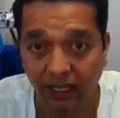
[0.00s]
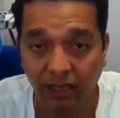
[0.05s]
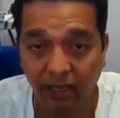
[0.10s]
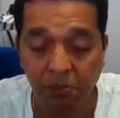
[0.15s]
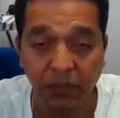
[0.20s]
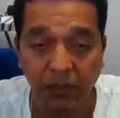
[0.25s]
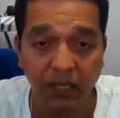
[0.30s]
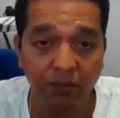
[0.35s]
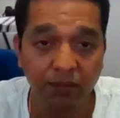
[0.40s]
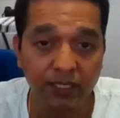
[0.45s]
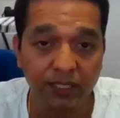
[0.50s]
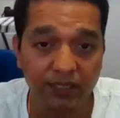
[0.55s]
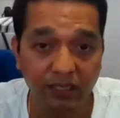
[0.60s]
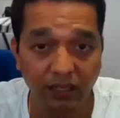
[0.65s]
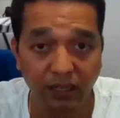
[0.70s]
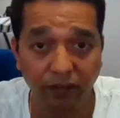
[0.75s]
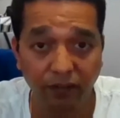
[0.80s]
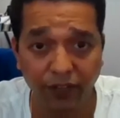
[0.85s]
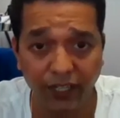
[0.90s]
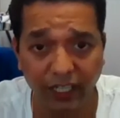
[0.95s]
Maybe
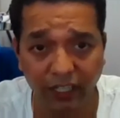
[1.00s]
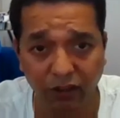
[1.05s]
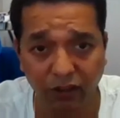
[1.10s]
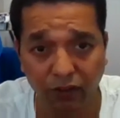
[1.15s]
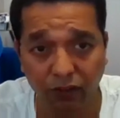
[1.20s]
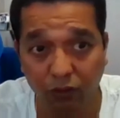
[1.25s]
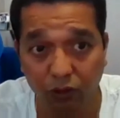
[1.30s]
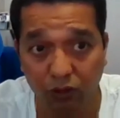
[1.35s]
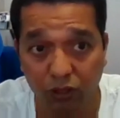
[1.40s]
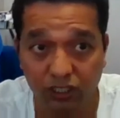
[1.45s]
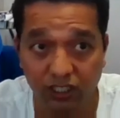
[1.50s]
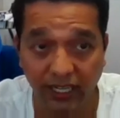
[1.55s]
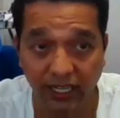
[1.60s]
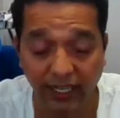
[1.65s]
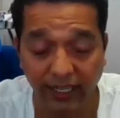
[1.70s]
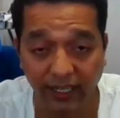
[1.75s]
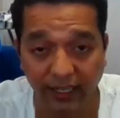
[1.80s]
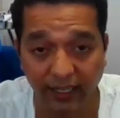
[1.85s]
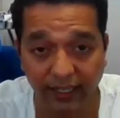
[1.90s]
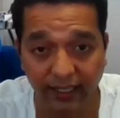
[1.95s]
certificate of good
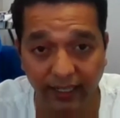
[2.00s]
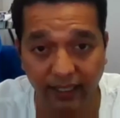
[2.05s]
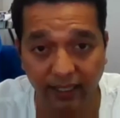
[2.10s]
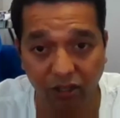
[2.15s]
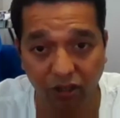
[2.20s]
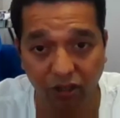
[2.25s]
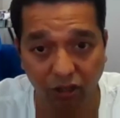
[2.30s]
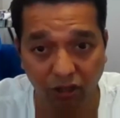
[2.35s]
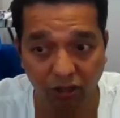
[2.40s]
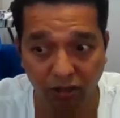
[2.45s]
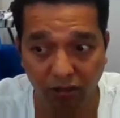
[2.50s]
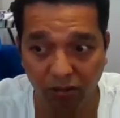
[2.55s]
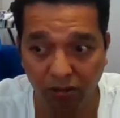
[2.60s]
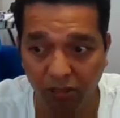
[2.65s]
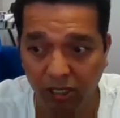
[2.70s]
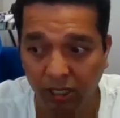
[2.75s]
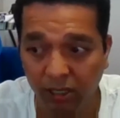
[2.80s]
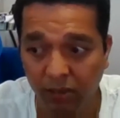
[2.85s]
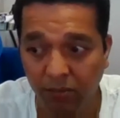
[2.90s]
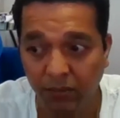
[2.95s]
standing, or
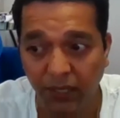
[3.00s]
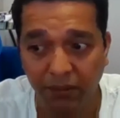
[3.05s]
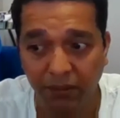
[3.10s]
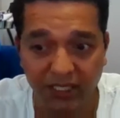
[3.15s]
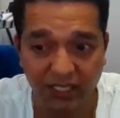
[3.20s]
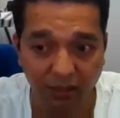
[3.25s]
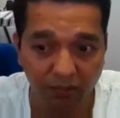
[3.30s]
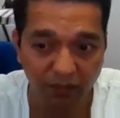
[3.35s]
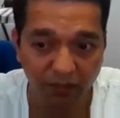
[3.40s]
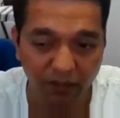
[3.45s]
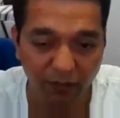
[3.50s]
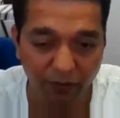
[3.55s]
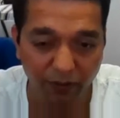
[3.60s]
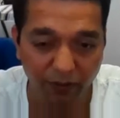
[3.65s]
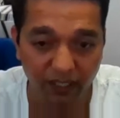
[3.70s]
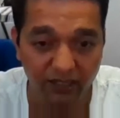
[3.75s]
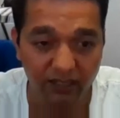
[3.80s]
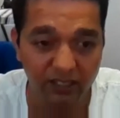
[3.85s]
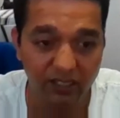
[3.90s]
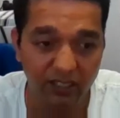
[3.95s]
maybe some
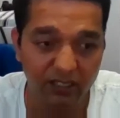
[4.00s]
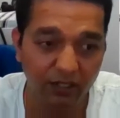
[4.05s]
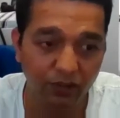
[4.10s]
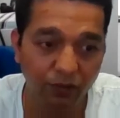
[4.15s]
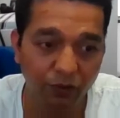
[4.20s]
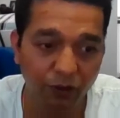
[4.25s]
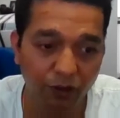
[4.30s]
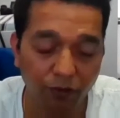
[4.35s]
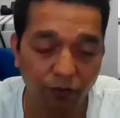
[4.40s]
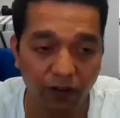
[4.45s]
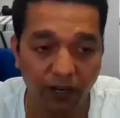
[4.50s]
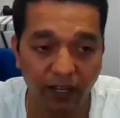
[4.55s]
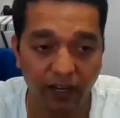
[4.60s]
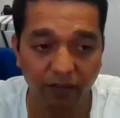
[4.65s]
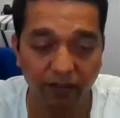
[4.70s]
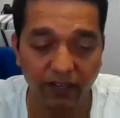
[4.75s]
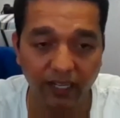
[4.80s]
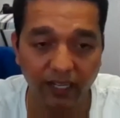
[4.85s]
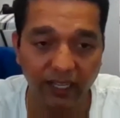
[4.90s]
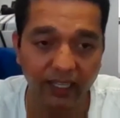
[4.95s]
references if you're far
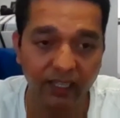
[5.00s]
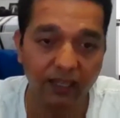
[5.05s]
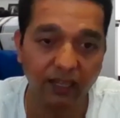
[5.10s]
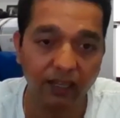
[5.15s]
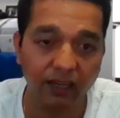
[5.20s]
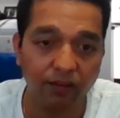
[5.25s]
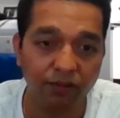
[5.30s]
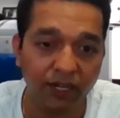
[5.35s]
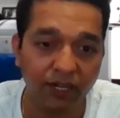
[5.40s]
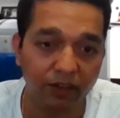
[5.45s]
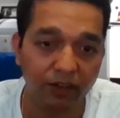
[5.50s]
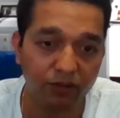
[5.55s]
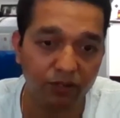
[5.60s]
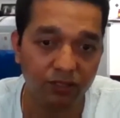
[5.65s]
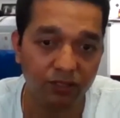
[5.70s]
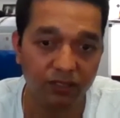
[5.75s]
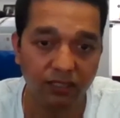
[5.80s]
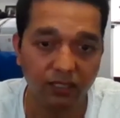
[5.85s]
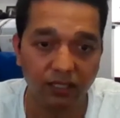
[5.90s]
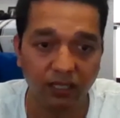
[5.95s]
away. Like when I
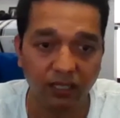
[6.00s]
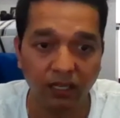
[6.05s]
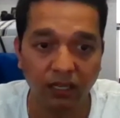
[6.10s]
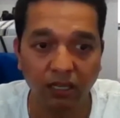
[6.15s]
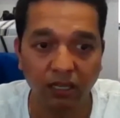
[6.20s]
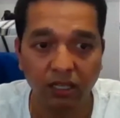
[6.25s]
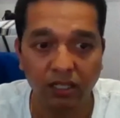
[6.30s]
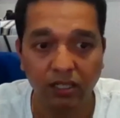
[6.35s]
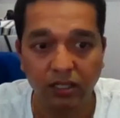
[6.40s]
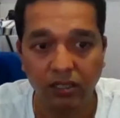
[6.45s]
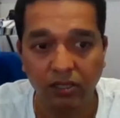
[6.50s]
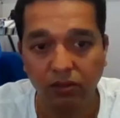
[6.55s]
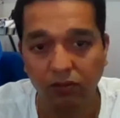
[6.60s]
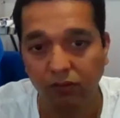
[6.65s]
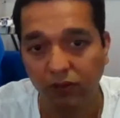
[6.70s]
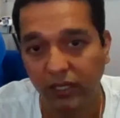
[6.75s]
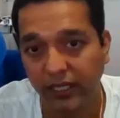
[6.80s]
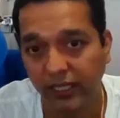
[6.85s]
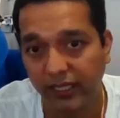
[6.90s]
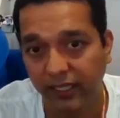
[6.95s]
was
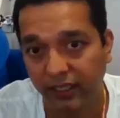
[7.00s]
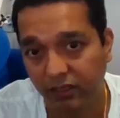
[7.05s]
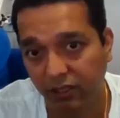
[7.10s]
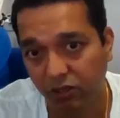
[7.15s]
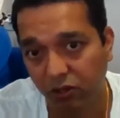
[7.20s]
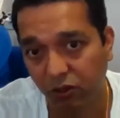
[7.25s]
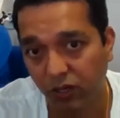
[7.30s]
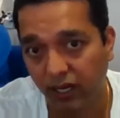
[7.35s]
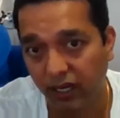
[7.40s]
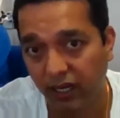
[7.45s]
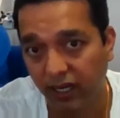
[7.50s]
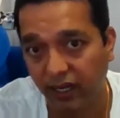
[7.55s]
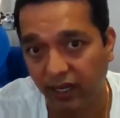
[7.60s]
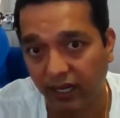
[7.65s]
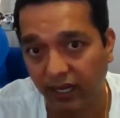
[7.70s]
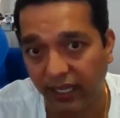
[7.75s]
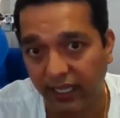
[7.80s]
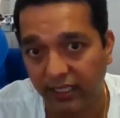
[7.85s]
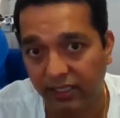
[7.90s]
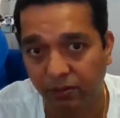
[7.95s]
working in Goa,
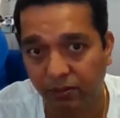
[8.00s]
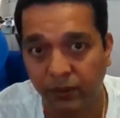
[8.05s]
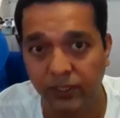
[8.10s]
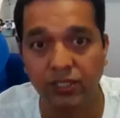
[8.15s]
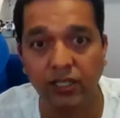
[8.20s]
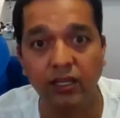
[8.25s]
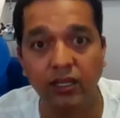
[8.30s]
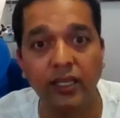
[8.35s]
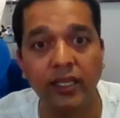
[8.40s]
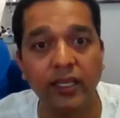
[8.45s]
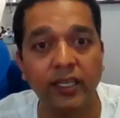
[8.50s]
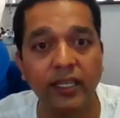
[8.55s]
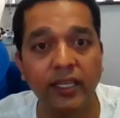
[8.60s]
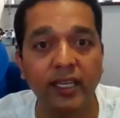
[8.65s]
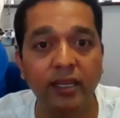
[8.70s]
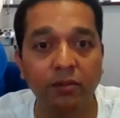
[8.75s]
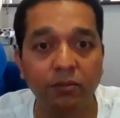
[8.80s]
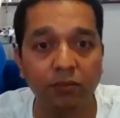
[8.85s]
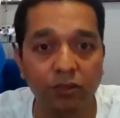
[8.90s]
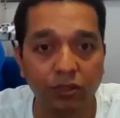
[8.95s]
I especially
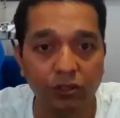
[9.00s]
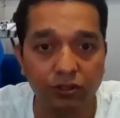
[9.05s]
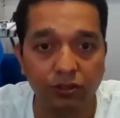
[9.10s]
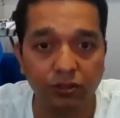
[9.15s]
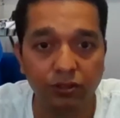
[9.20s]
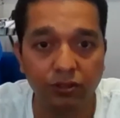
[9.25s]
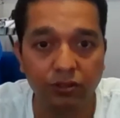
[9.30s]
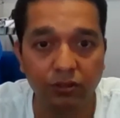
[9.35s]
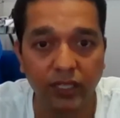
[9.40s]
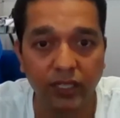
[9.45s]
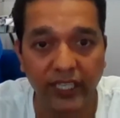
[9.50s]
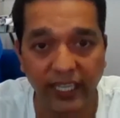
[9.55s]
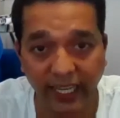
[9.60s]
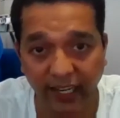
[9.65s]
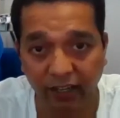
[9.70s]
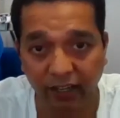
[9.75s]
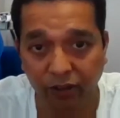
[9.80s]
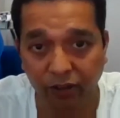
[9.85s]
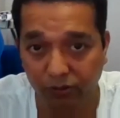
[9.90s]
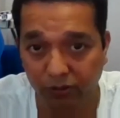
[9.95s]
came to
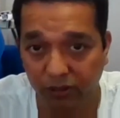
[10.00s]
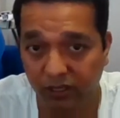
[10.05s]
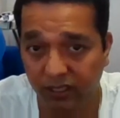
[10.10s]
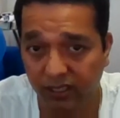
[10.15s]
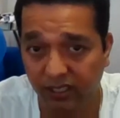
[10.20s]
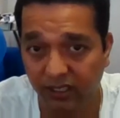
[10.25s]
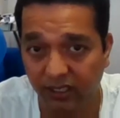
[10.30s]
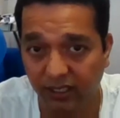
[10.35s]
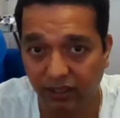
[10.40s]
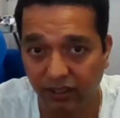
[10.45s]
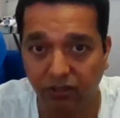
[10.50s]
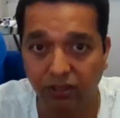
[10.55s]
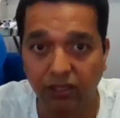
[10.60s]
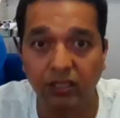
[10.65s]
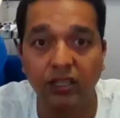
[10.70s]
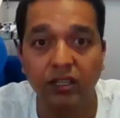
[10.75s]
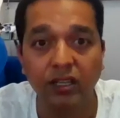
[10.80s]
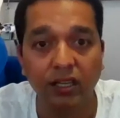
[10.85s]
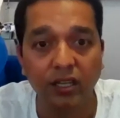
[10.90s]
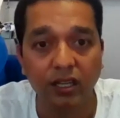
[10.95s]
KLE University,
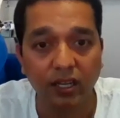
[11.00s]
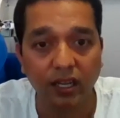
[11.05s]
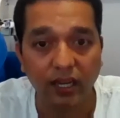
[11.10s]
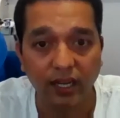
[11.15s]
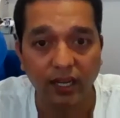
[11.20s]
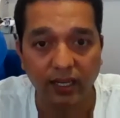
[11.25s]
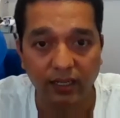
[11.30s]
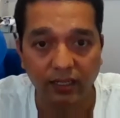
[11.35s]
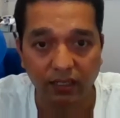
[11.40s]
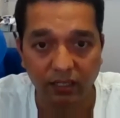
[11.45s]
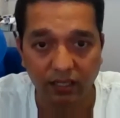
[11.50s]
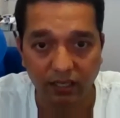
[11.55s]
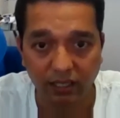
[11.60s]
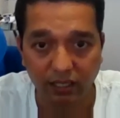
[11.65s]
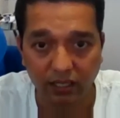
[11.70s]
and